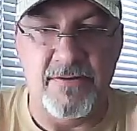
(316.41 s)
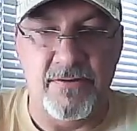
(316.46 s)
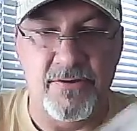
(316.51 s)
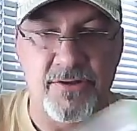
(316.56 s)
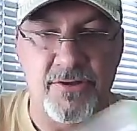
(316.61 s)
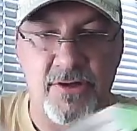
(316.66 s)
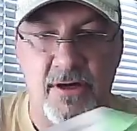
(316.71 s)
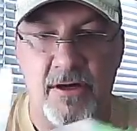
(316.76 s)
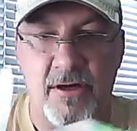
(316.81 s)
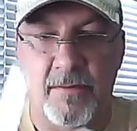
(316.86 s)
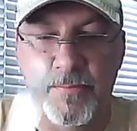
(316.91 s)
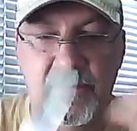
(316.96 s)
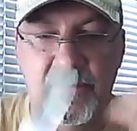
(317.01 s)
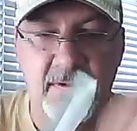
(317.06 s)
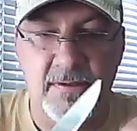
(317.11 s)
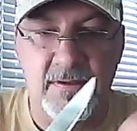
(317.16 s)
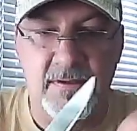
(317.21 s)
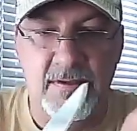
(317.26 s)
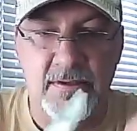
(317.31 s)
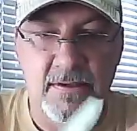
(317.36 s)
sharp.
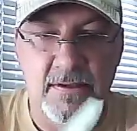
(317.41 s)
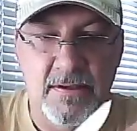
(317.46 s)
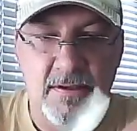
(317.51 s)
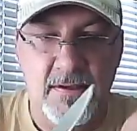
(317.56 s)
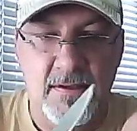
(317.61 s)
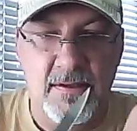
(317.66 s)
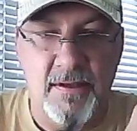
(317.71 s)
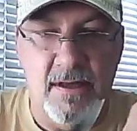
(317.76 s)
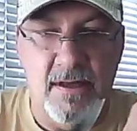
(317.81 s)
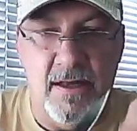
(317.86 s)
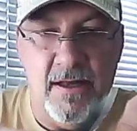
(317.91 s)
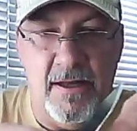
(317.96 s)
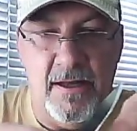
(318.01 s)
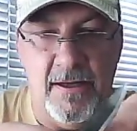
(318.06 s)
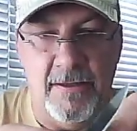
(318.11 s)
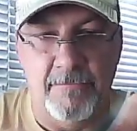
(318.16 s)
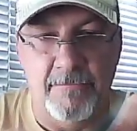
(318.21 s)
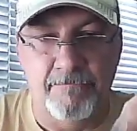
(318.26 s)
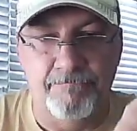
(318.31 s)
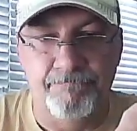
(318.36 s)

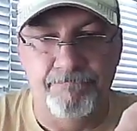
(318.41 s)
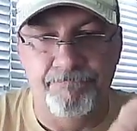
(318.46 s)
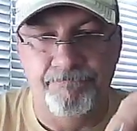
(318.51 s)
I